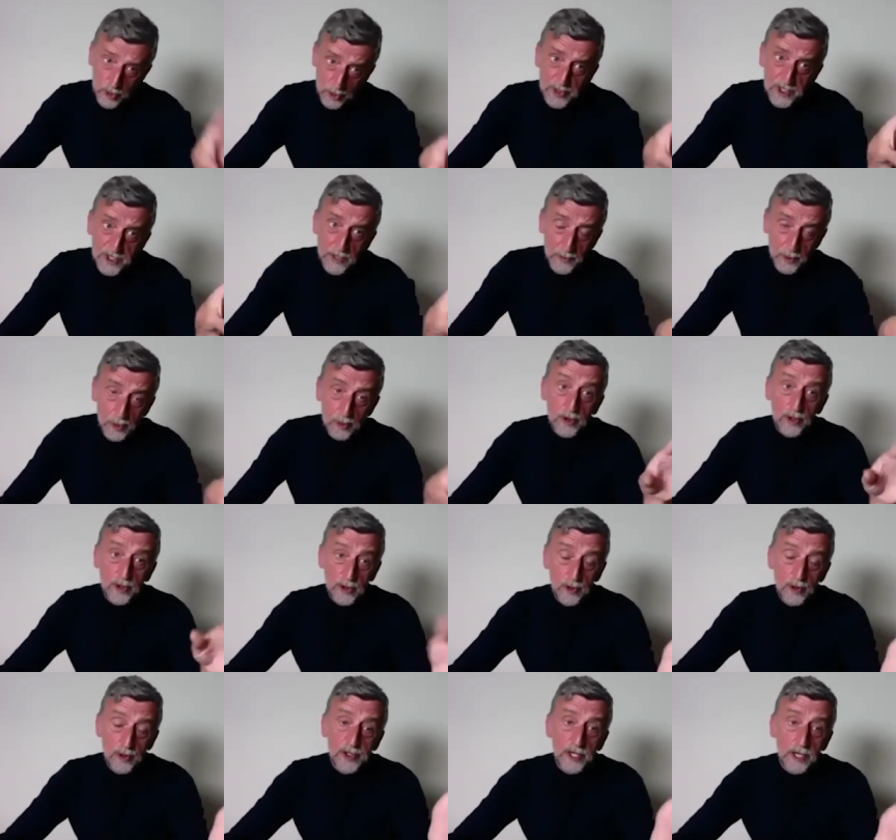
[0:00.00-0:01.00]
trip, your
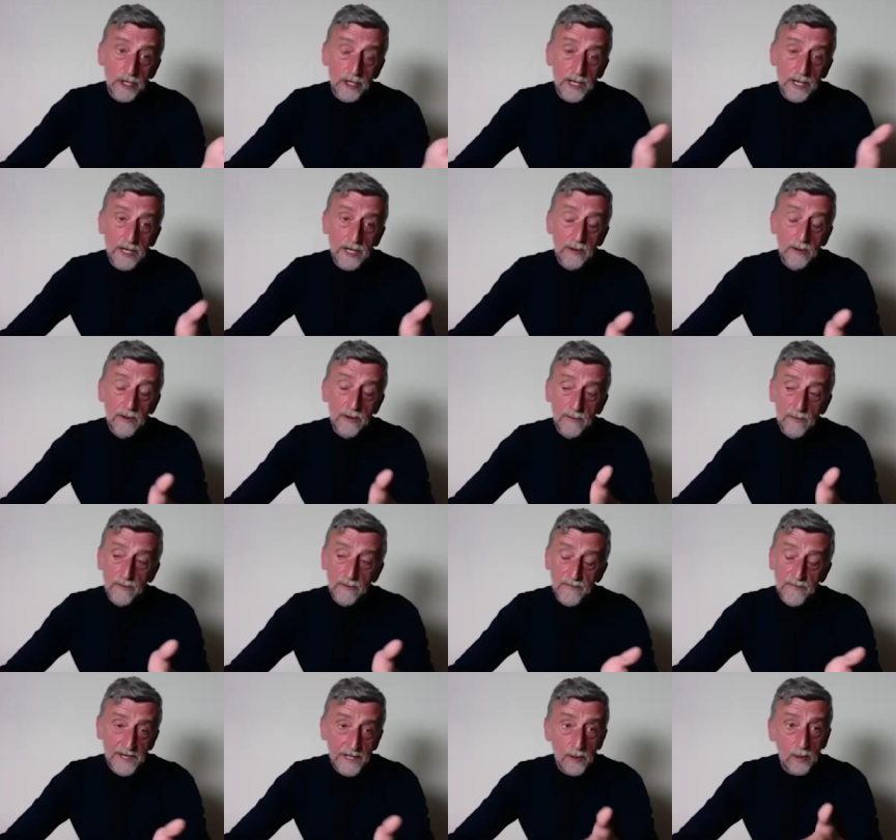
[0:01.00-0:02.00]
your journey into uh,
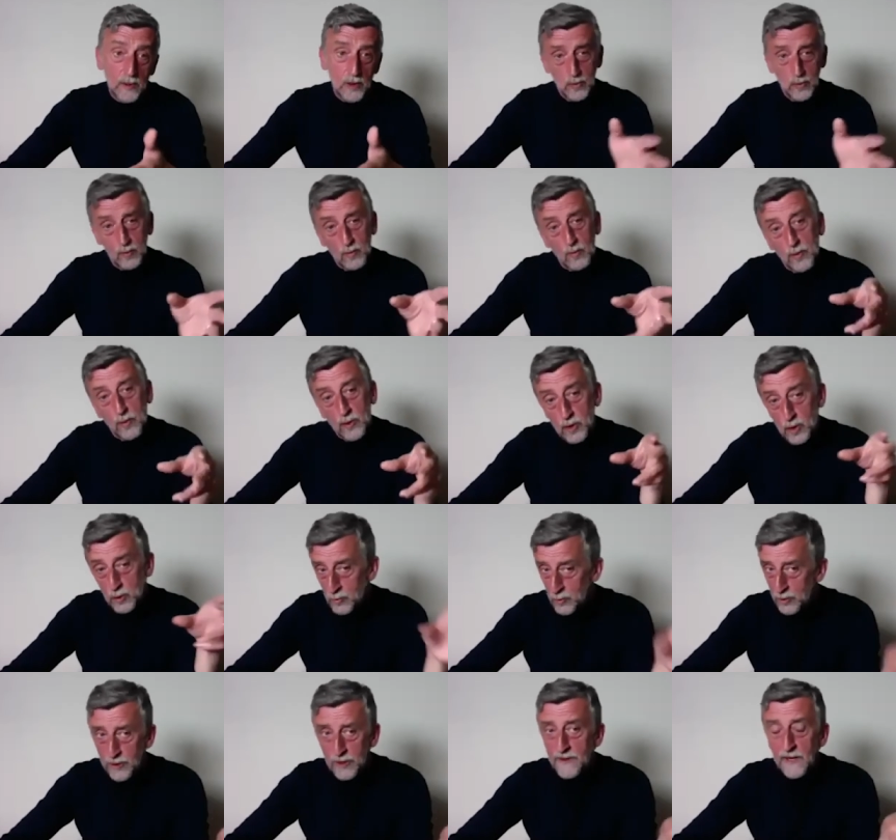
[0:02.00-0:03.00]
video, you you
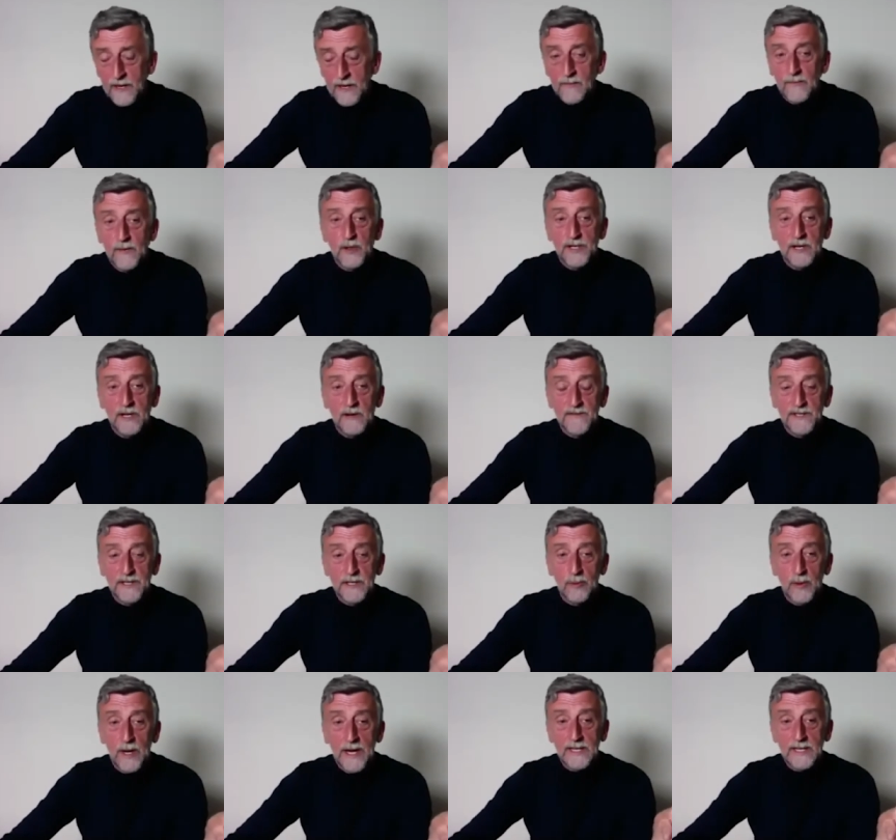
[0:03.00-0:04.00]
wouldn't think of yourself as a
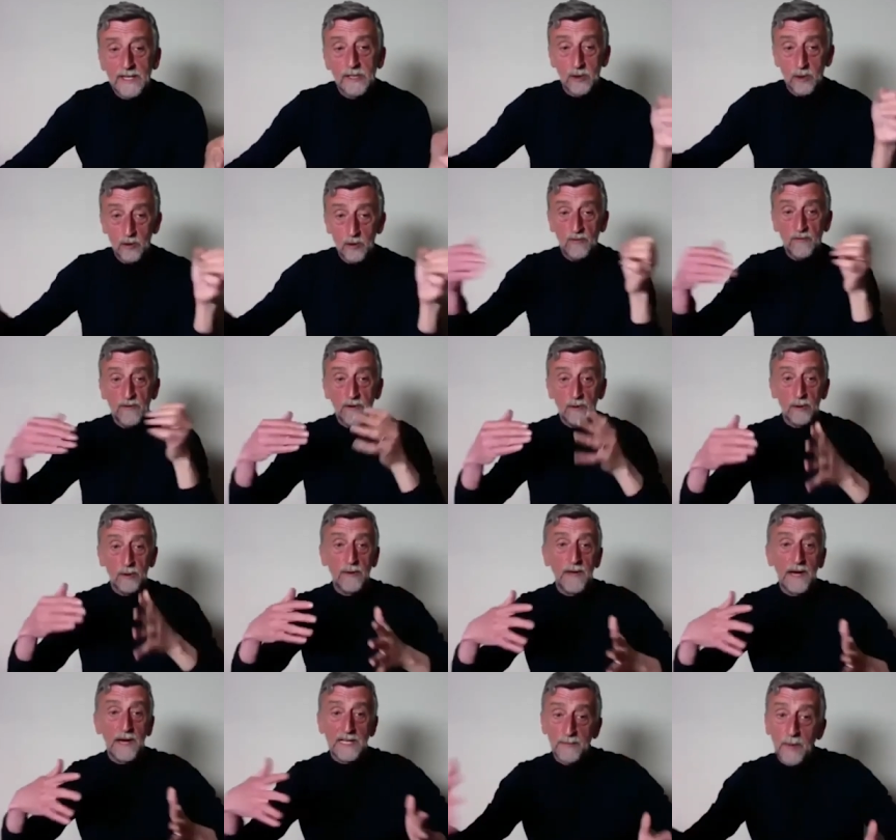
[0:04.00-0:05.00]
director. You feel that
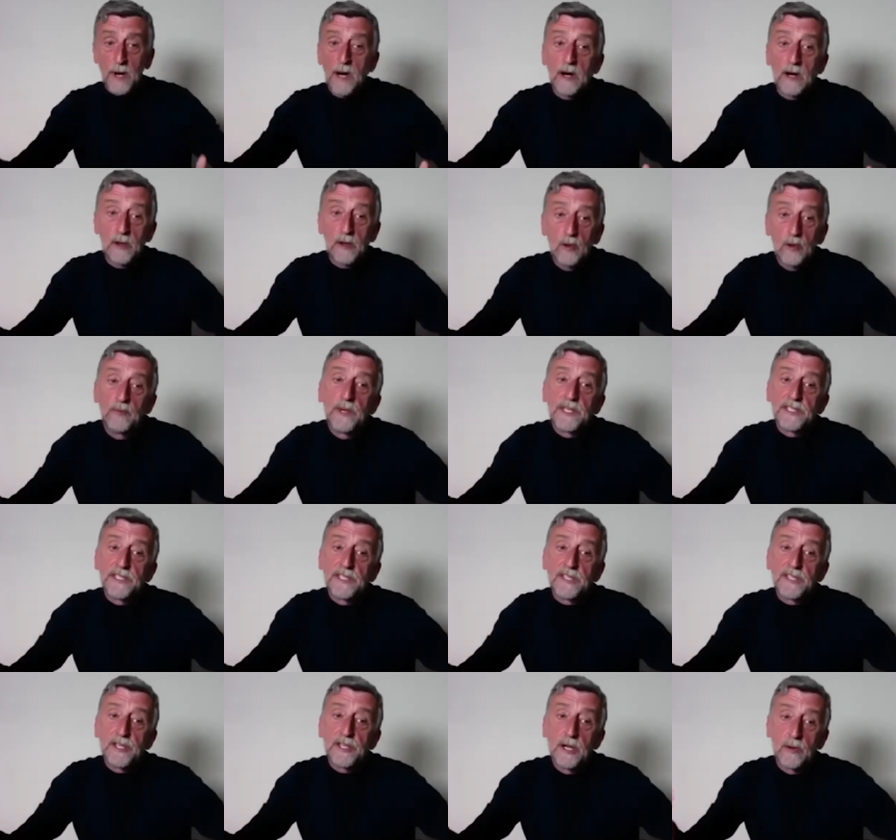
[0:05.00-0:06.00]
that's part of your
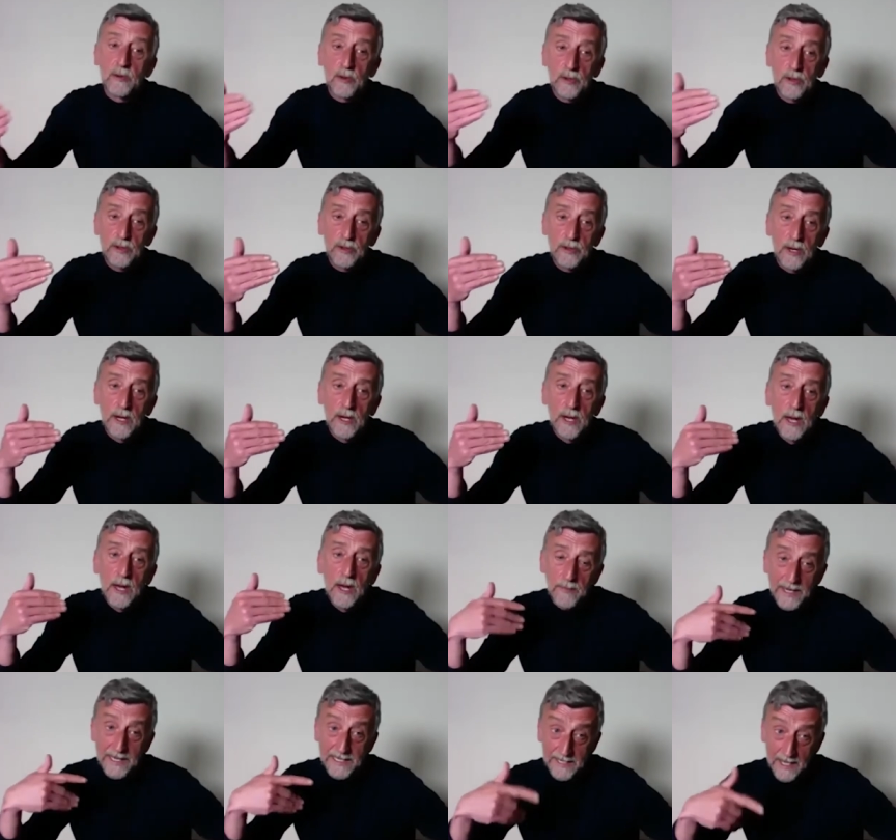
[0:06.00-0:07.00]
business now. You,
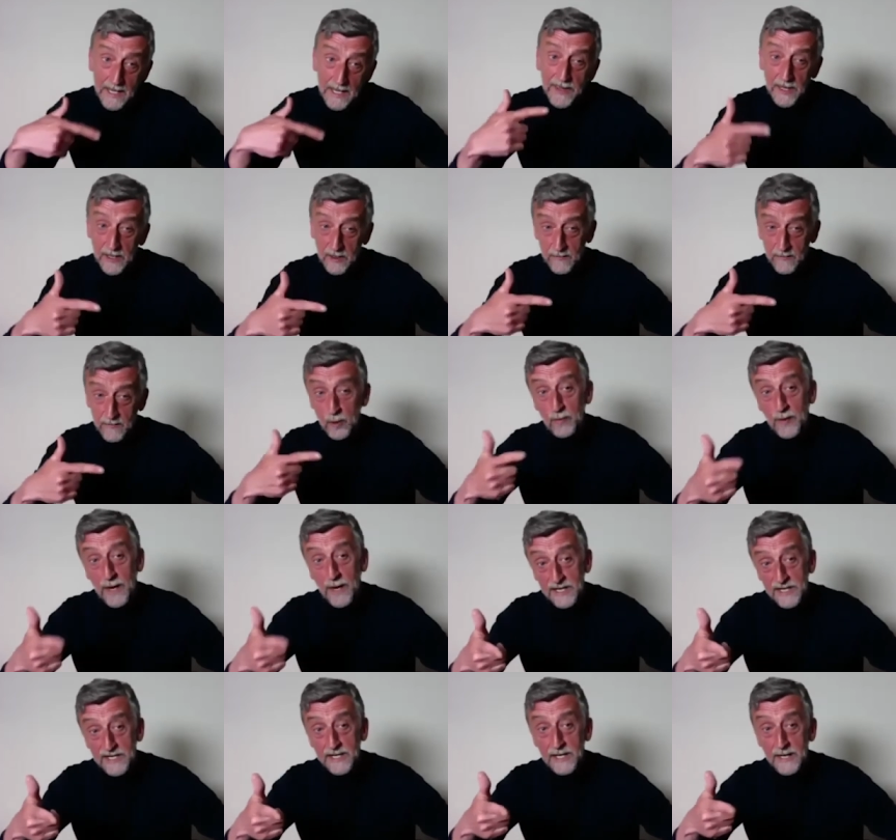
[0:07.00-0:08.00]
because I think of you
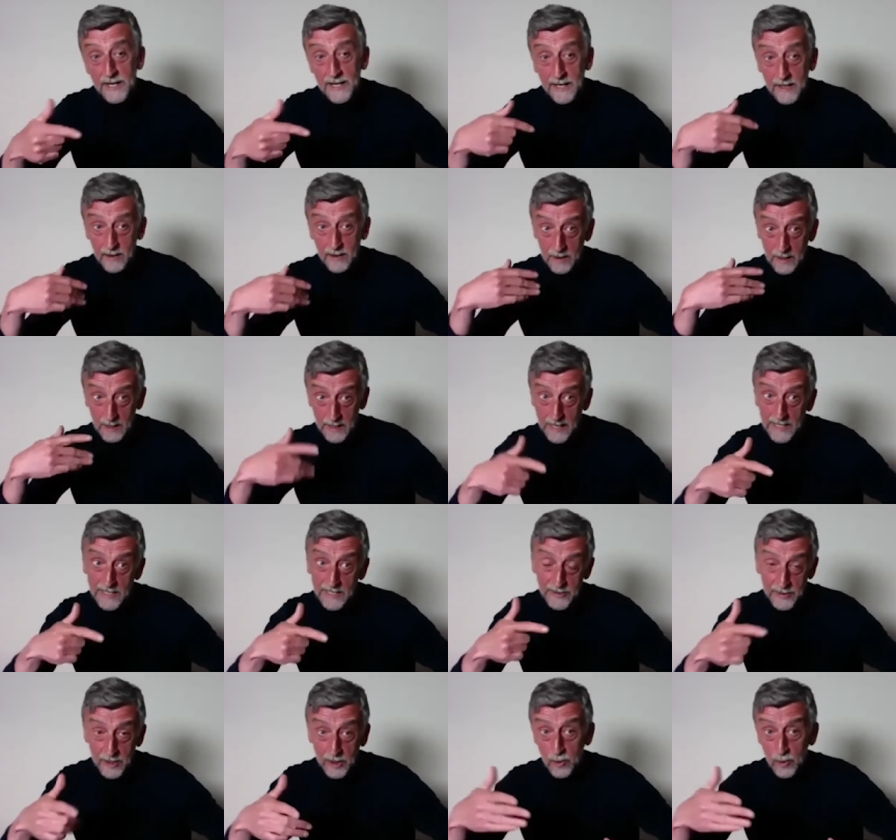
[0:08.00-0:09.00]
personally uh, as
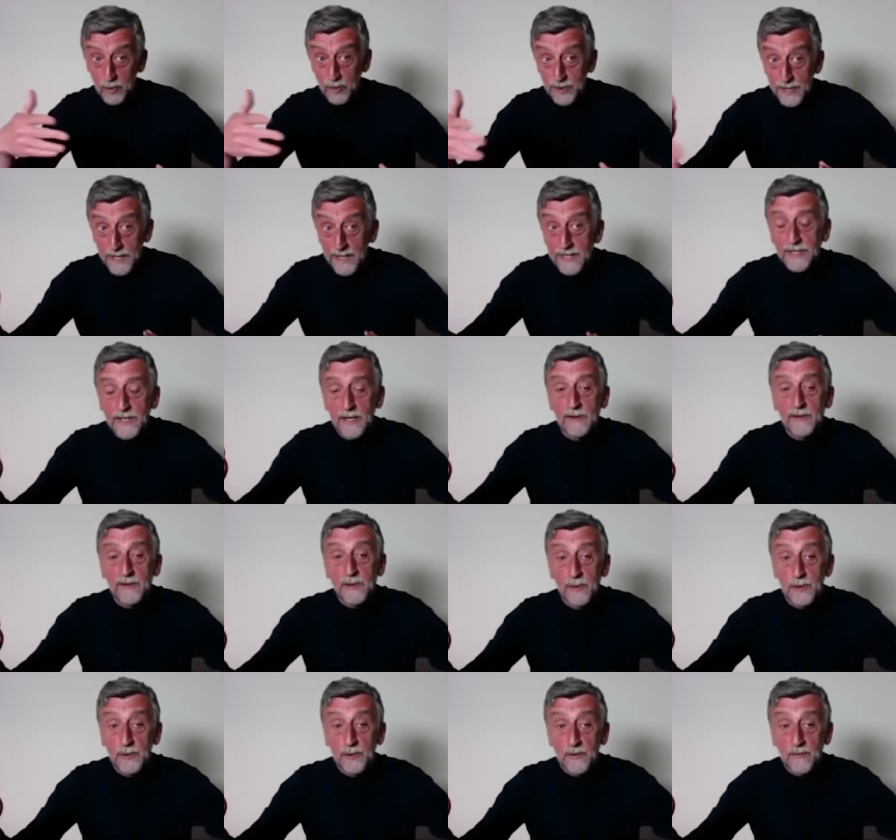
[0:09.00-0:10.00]
that you did start to
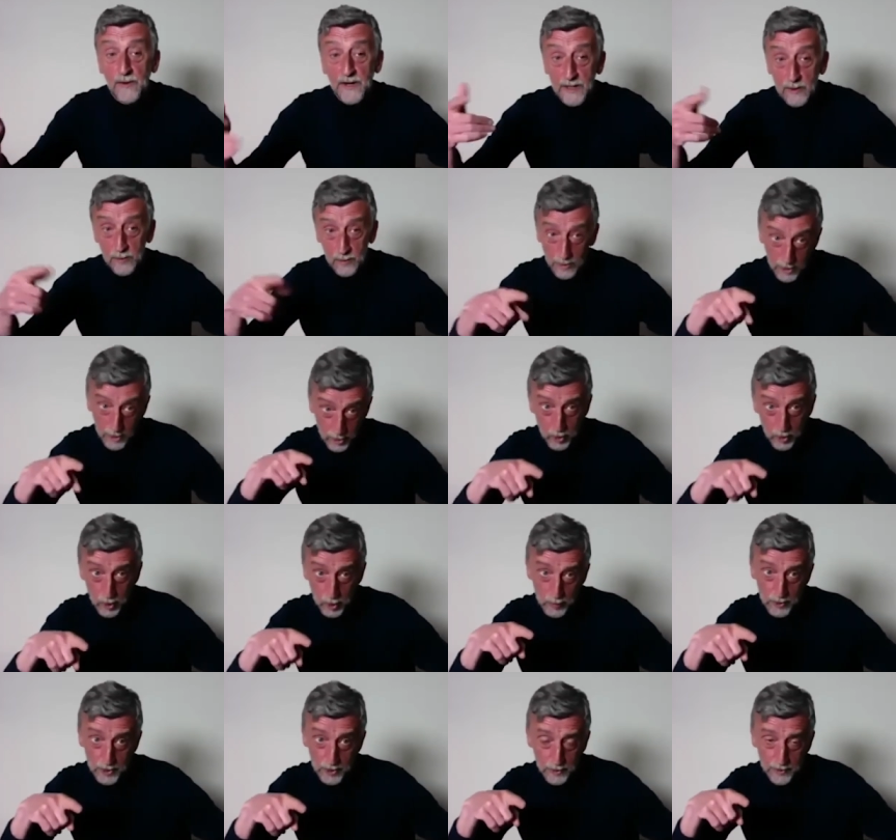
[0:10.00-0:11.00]
produce video, that you
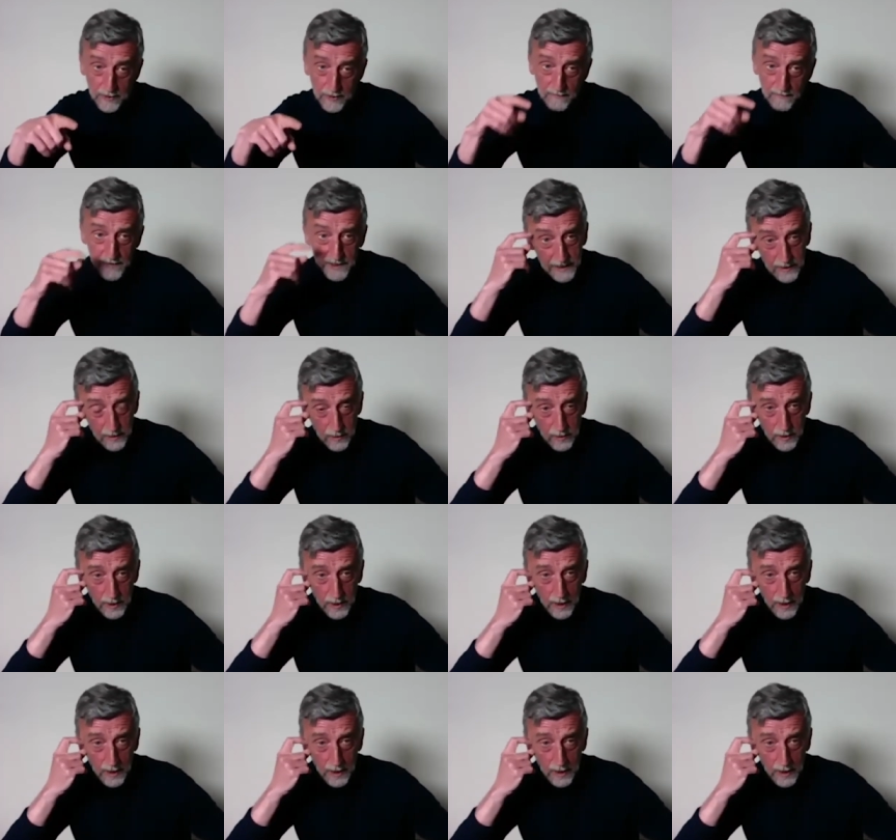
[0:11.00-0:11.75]
were shooting video.